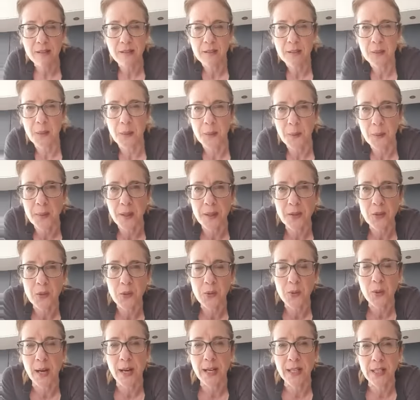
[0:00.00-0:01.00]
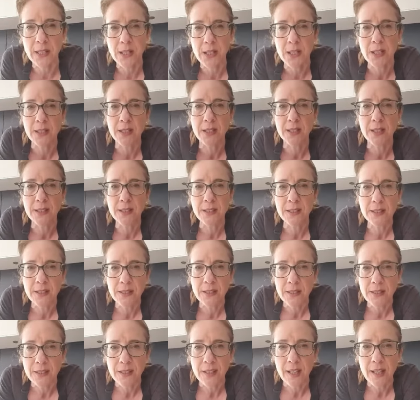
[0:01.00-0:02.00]
Oh, that's strange.
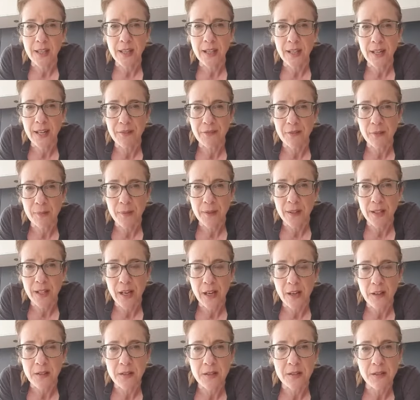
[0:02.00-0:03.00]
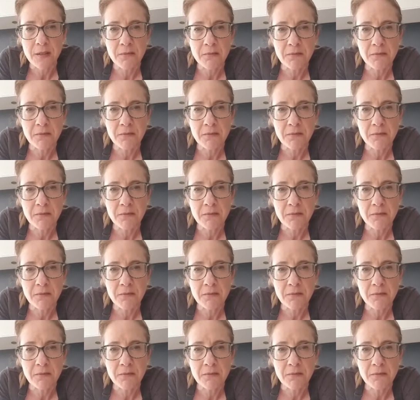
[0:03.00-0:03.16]
I think everybody else.